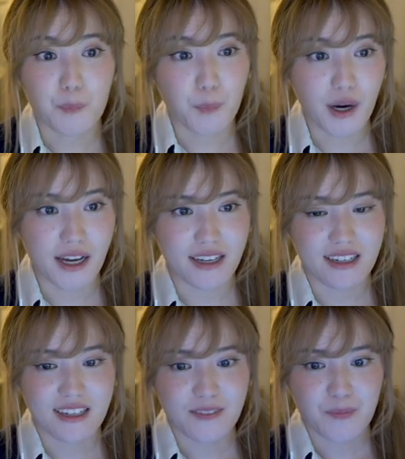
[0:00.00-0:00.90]
But
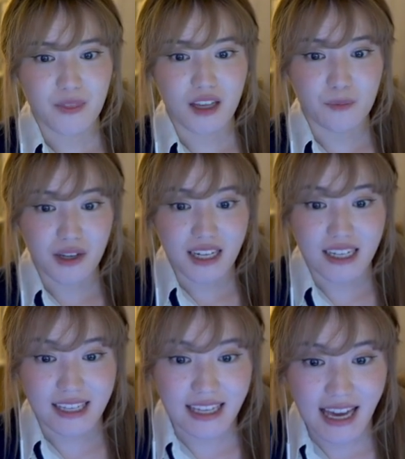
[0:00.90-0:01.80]
I'm getting
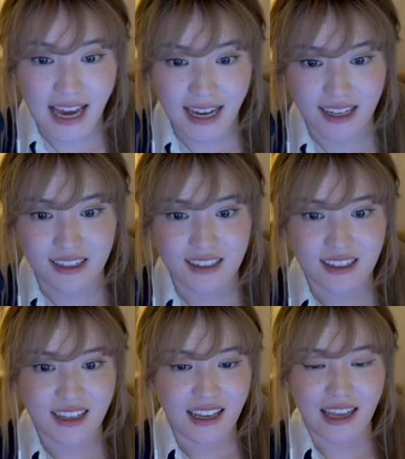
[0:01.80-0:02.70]
a cat,
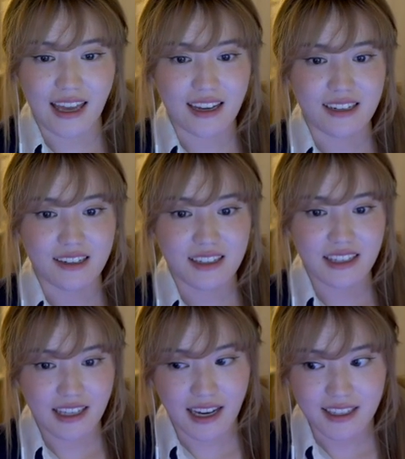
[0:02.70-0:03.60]
and
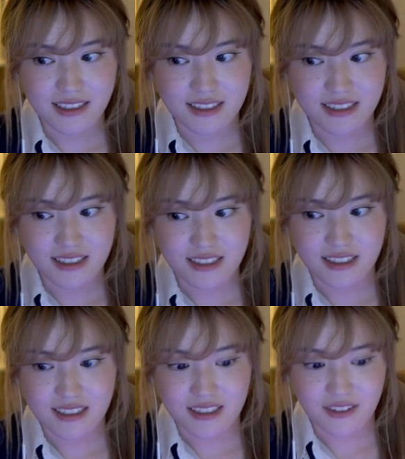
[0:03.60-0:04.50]
cats
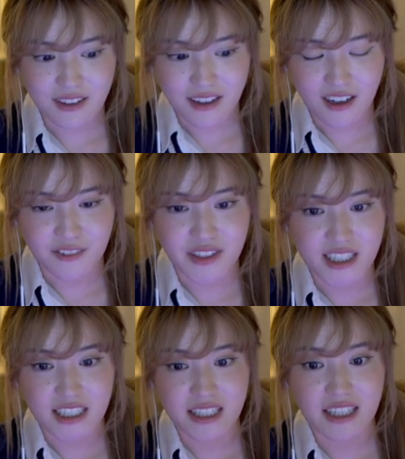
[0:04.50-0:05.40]
are
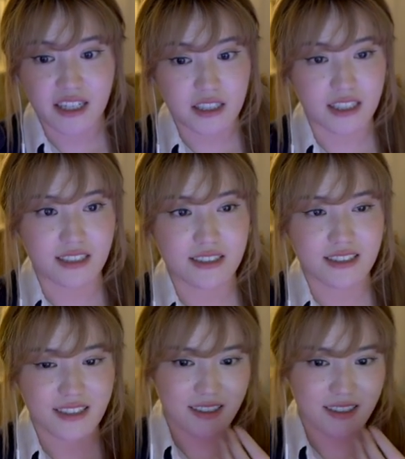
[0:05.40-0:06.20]
very curious.